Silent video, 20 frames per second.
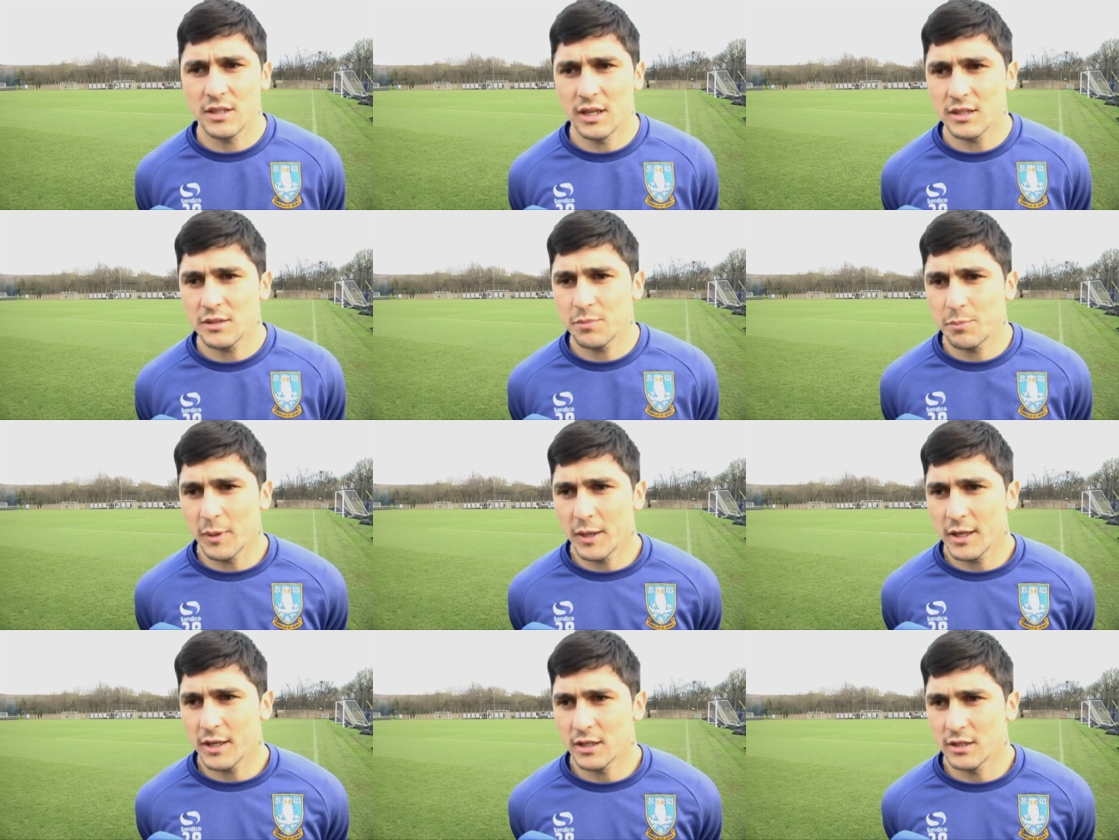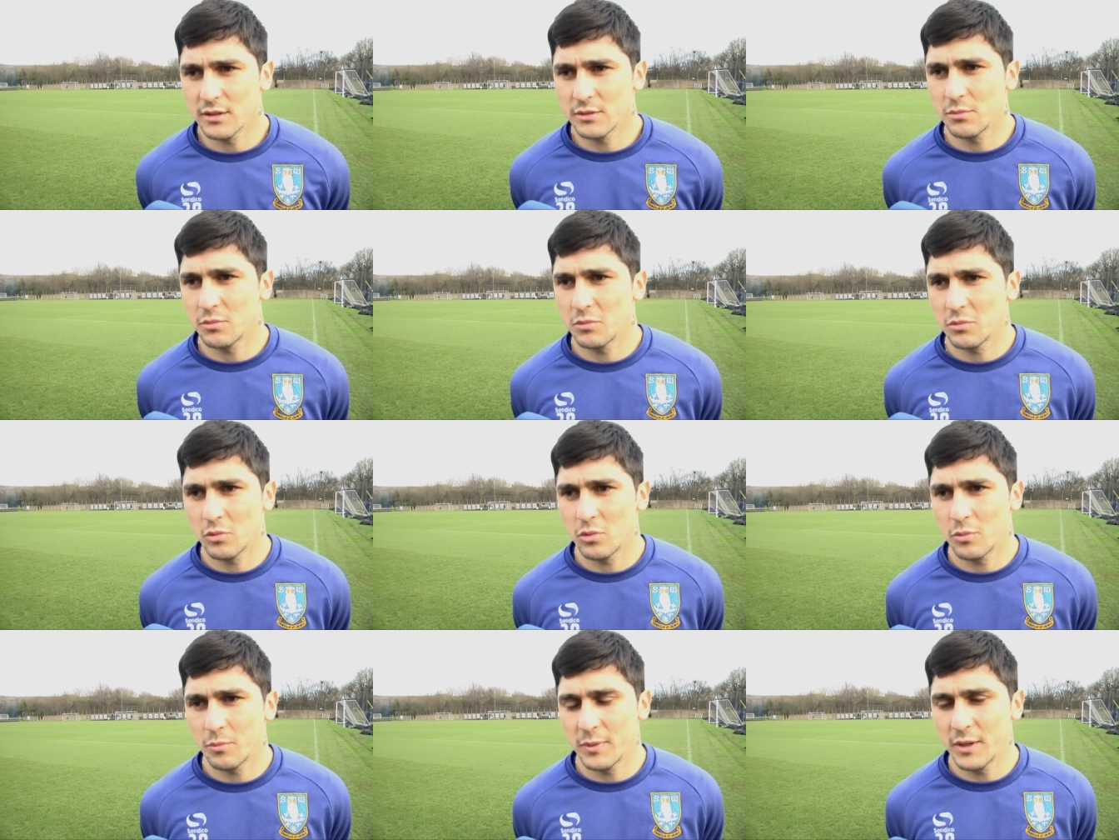nice players,
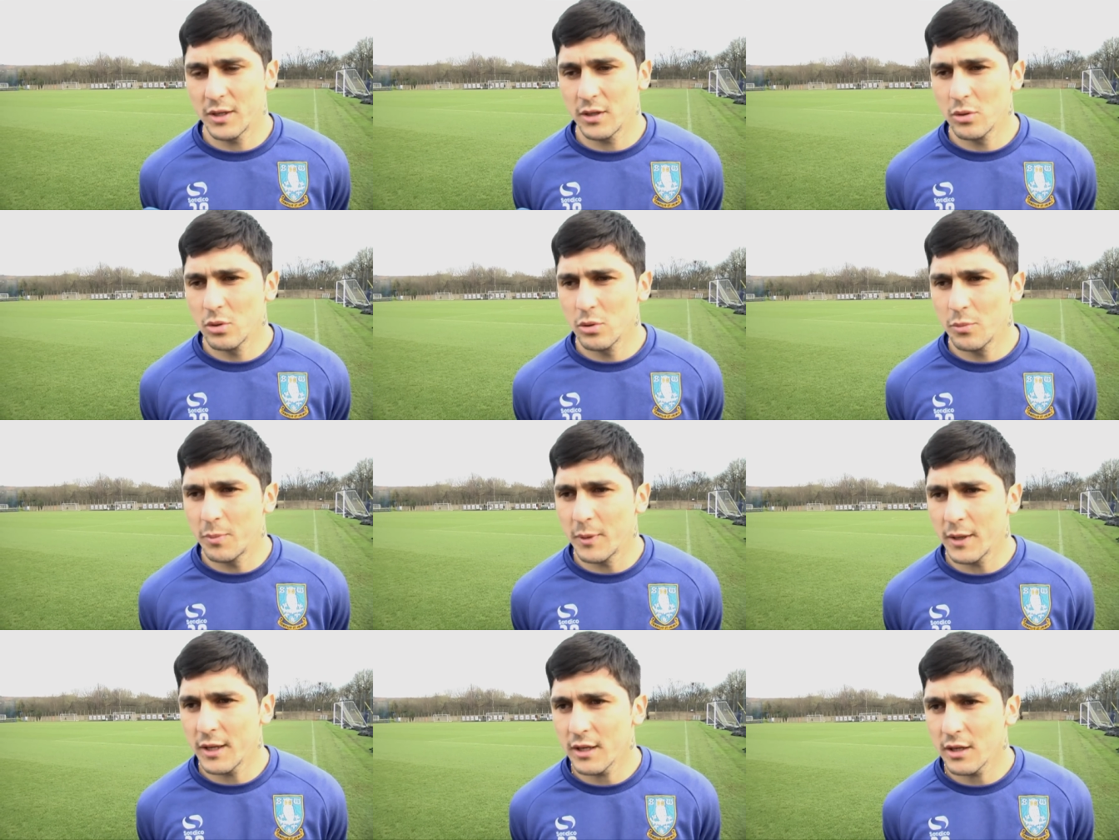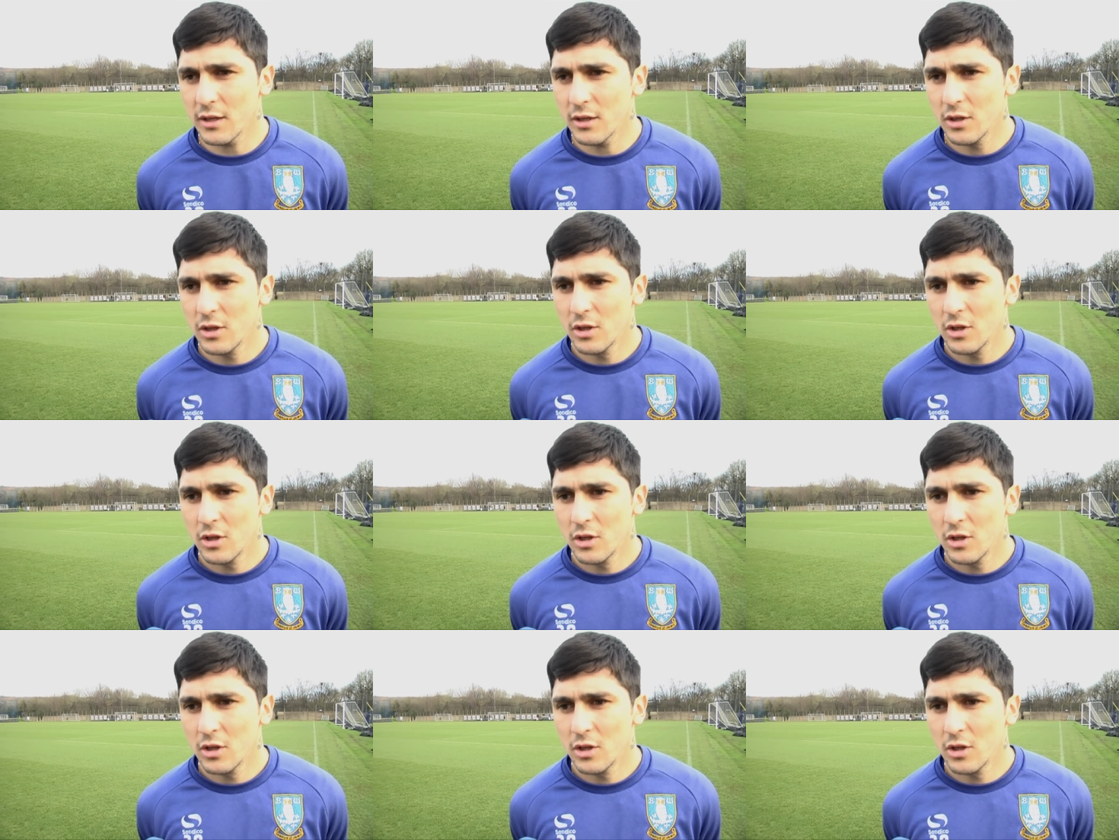very good player.